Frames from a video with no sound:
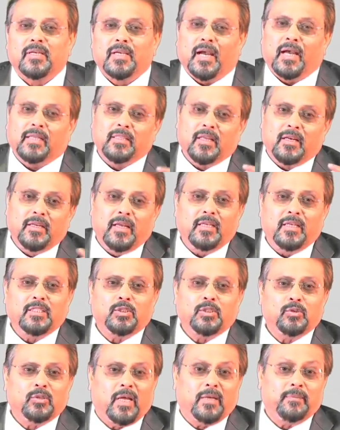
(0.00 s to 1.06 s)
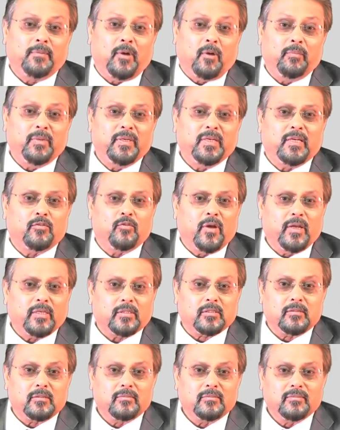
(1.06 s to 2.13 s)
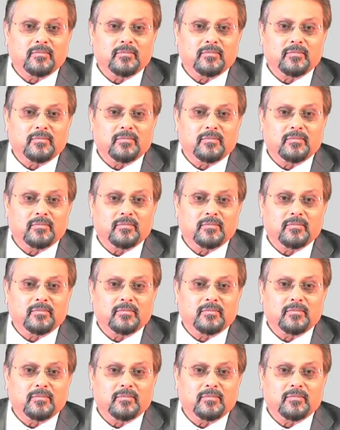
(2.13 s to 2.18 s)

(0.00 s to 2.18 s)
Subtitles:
and the real issues have not been addressed.